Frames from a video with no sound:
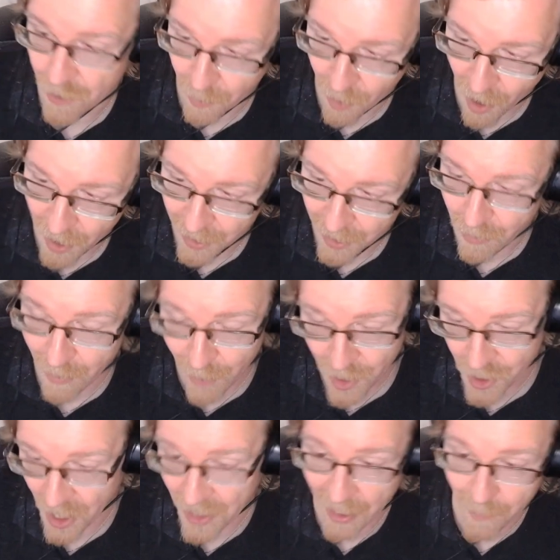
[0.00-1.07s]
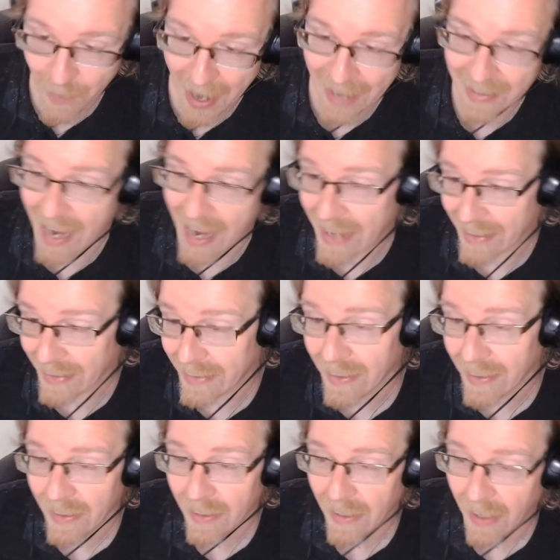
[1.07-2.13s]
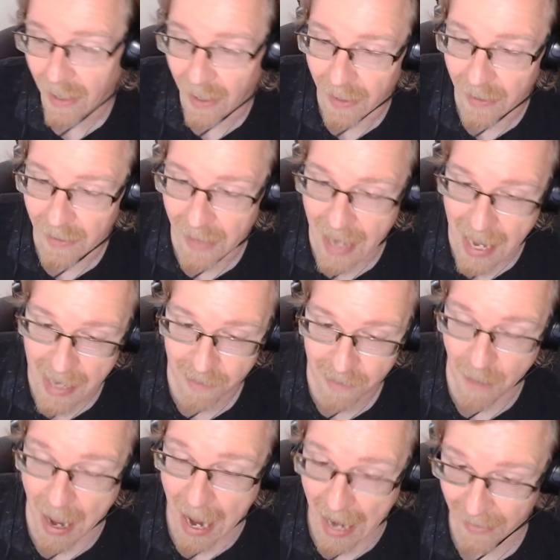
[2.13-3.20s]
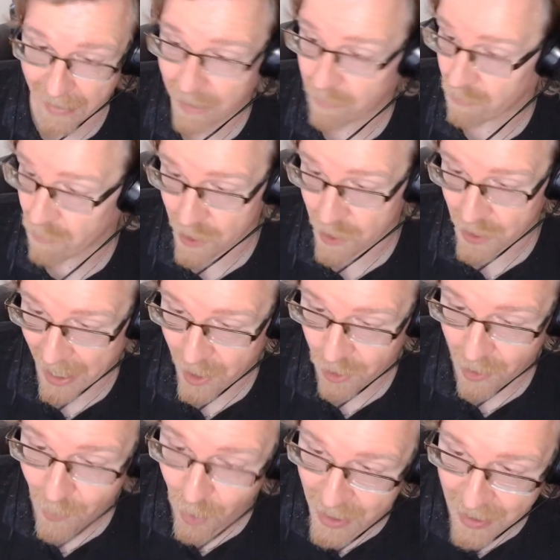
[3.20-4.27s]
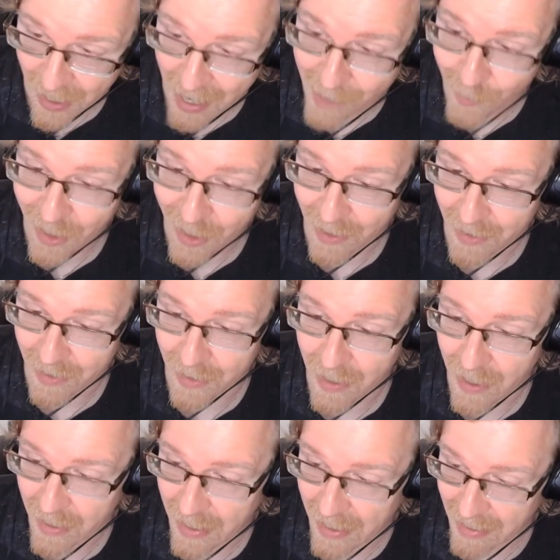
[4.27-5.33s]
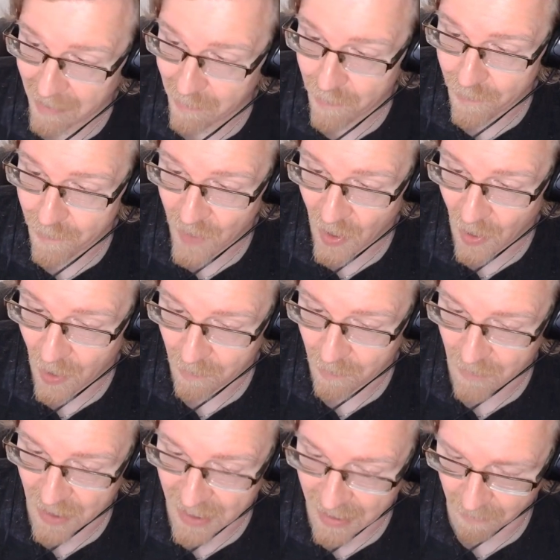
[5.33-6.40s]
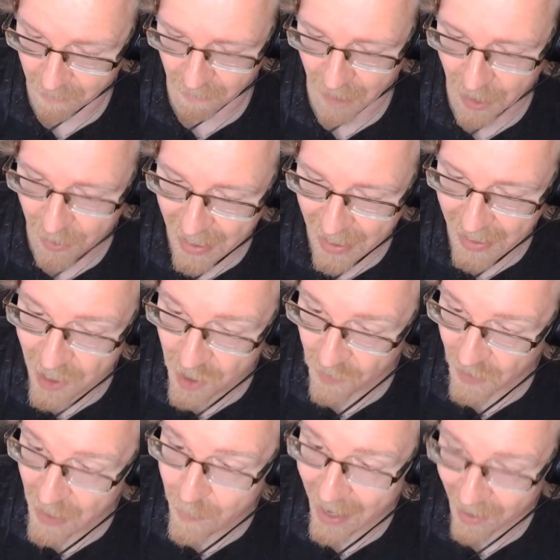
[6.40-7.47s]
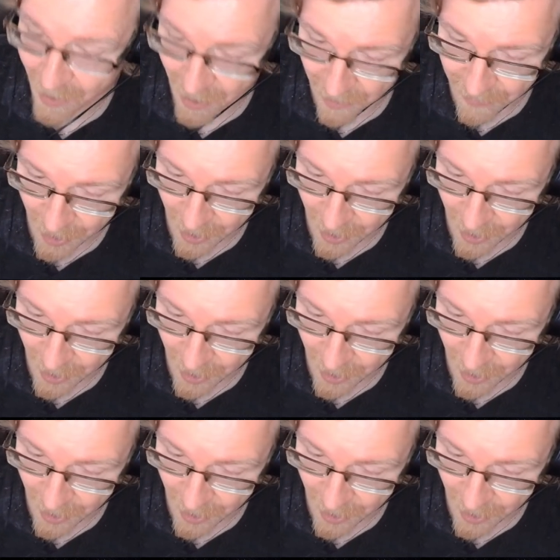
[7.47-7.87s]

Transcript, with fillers: for the product, we were sending it back to Alec. Uh, and Alec was actually pretty timely on uh, getting on, you know, getting us feedback on the